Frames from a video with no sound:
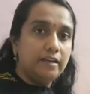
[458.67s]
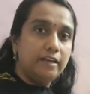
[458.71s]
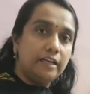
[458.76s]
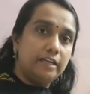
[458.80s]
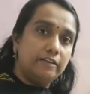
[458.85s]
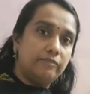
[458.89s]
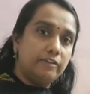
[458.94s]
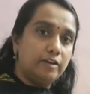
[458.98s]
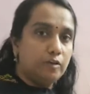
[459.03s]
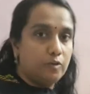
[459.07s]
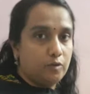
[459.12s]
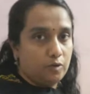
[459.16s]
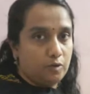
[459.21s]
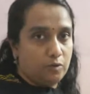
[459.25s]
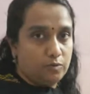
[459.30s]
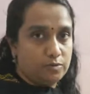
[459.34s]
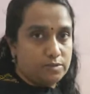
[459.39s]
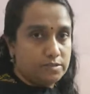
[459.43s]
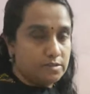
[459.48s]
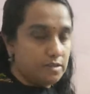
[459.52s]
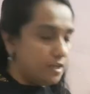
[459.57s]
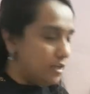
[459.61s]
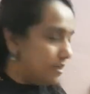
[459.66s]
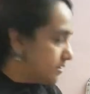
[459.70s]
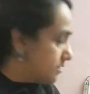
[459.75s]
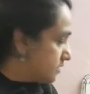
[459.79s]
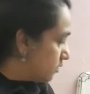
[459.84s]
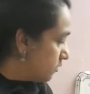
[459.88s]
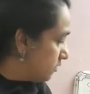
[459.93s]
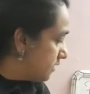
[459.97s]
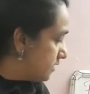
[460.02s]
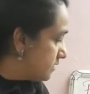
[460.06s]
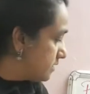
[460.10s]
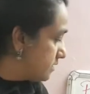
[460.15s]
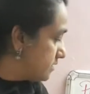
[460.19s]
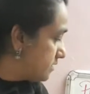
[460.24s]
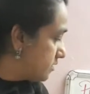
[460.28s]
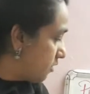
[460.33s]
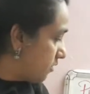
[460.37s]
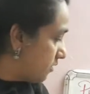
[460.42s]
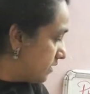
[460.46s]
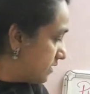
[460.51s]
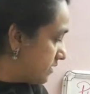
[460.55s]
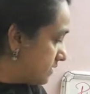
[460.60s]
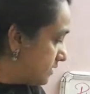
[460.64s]
it will close. So this is
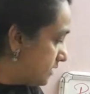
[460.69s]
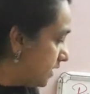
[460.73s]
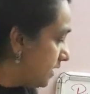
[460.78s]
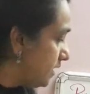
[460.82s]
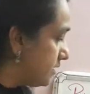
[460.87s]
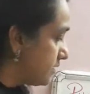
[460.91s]
known as the